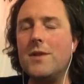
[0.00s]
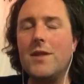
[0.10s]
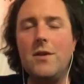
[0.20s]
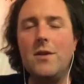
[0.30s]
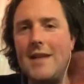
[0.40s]
like,
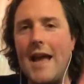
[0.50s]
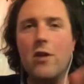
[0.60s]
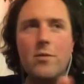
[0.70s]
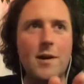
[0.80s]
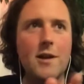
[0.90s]
the
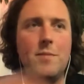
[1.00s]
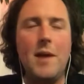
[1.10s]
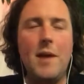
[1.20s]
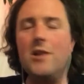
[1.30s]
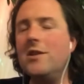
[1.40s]
Dagobah
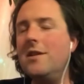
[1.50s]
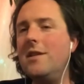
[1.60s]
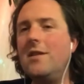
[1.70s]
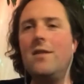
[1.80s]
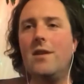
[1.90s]
expansion
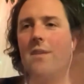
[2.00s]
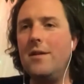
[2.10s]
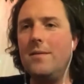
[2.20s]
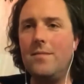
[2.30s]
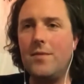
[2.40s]
and then
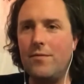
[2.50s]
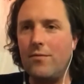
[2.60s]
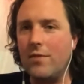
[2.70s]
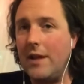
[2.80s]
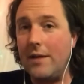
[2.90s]
the
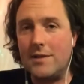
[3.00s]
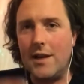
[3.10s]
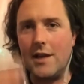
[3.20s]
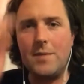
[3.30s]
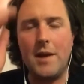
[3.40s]
Cloud
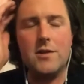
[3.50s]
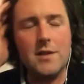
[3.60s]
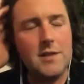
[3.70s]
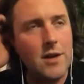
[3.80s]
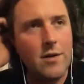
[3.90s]
City expansion,
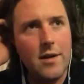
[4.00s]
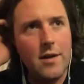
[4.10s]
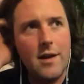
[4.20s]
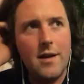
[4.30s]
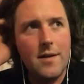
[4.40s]
etc.
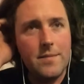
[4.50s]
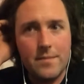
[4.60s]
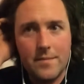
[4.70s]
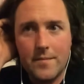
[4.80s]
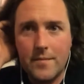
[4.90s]

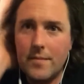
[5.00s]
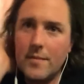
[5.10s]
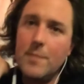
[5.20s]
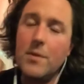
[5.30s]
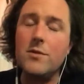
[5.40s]

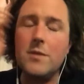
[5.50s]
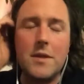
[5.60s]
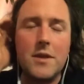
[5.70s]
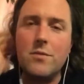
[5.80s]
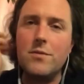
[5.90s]
But also,
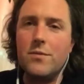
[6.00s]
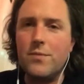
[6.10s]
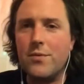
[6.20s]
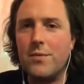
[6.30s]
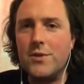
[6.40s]
like,
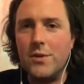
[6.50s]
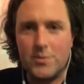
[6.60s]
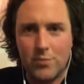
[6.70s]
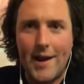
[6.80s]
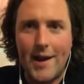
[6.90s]
there was no
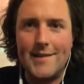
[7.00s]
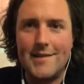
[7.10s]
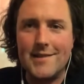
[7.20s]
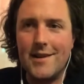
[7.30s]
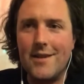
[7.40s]

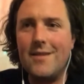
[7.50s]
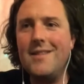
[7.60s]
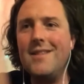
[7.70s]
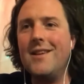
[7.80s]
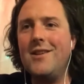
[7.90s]
surprises there.
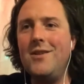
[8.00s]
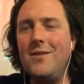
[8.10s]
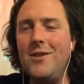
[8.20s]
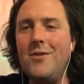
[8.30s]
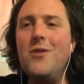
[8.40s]
Like,
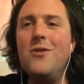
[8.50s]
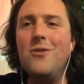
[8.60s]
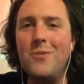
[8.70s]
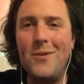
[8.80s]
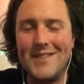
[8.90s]
you knew
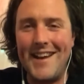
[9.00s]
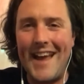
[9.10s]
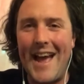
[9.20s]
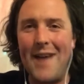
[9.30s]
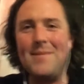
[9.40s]
what was going
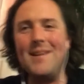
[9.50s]
to happen.